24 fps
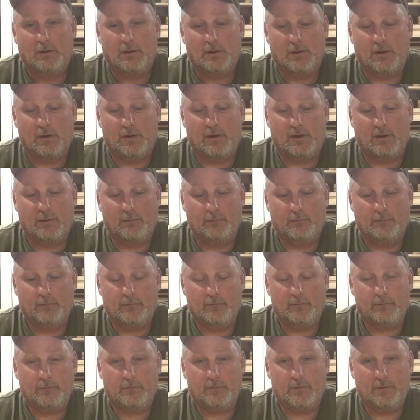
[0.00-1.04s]

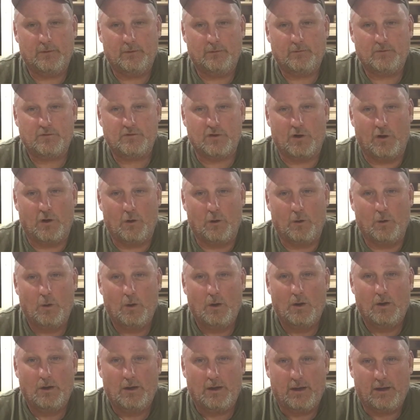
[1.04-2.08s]
So
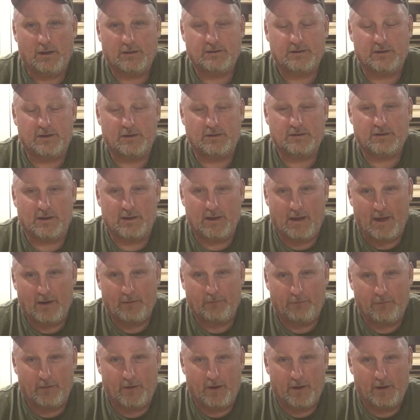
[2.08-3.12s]
it's a lot
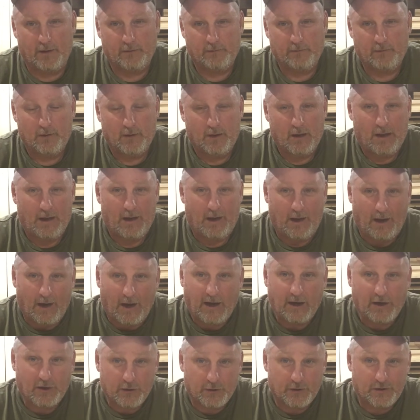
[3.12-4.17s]
of fun.
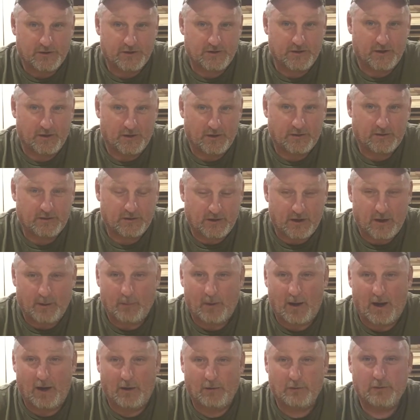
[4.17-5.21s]
I encourage you to come
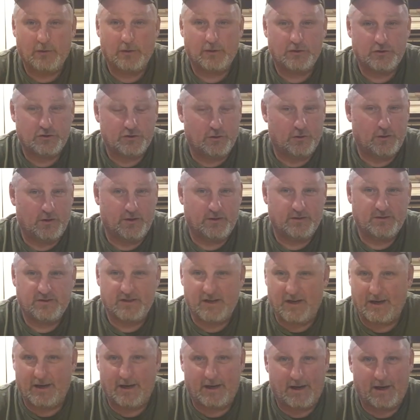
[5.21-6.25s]
out, shoot it,
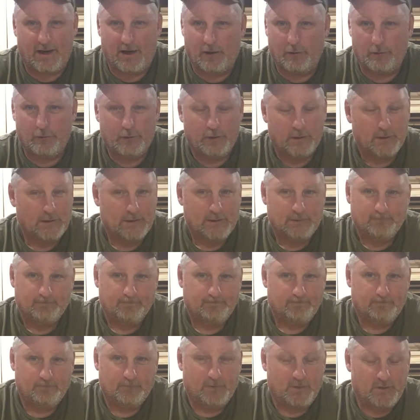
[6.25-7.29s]
check it out.
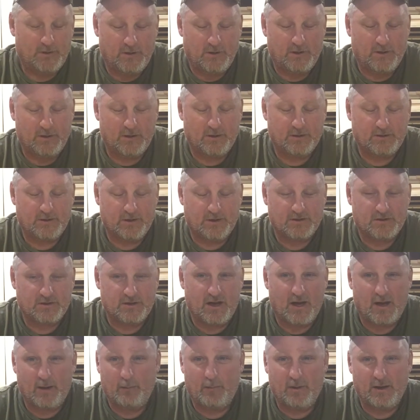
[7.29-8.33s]
It's
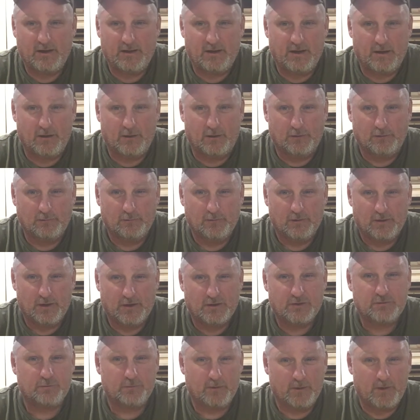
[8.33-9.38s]
not a big deal.
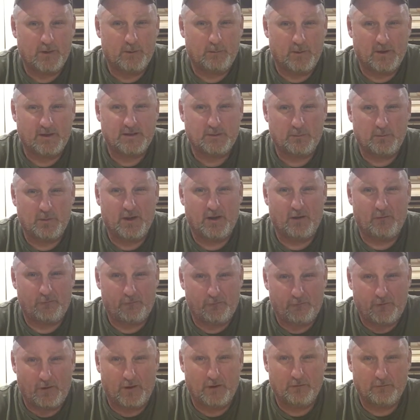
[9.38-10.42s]
It's really meant to be a
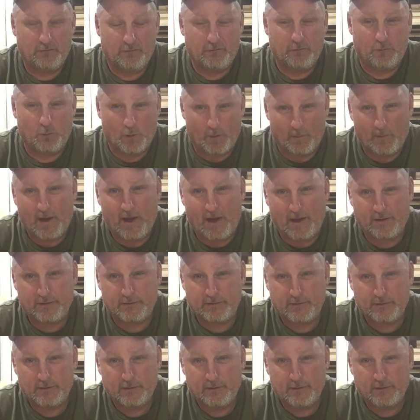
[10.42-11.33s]
fun format.